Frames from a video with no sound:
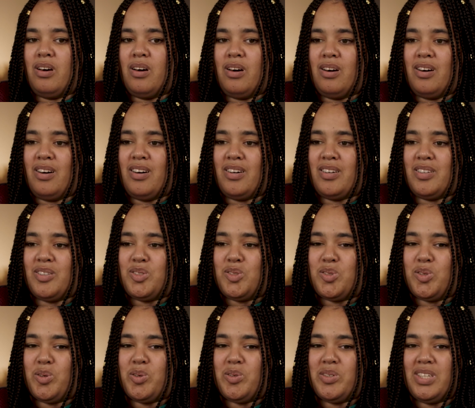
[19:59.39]

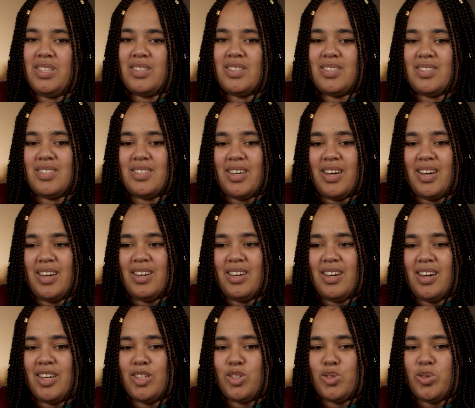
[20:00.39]
So
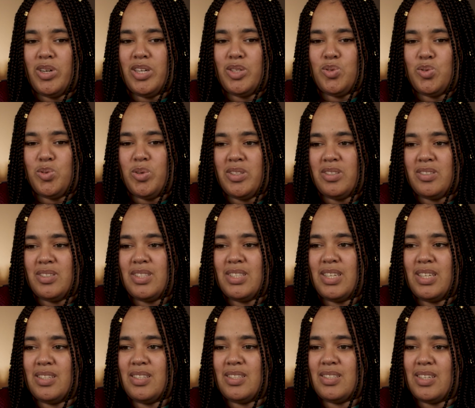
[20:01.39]
I try to
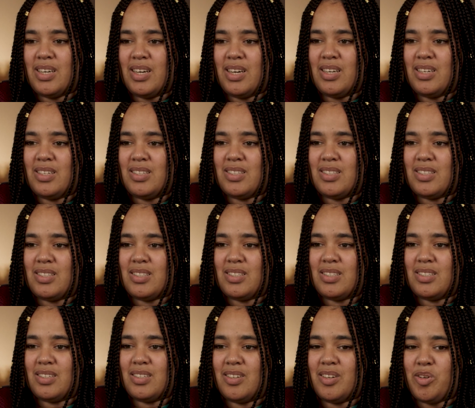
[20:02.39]
understand this
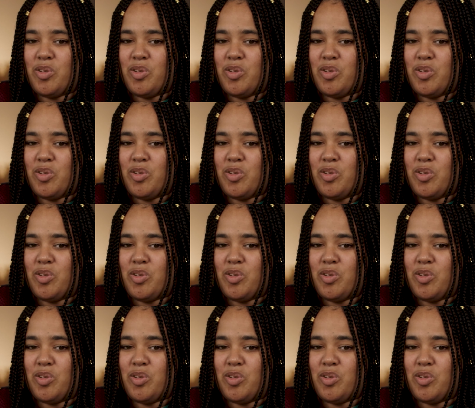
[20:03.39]
as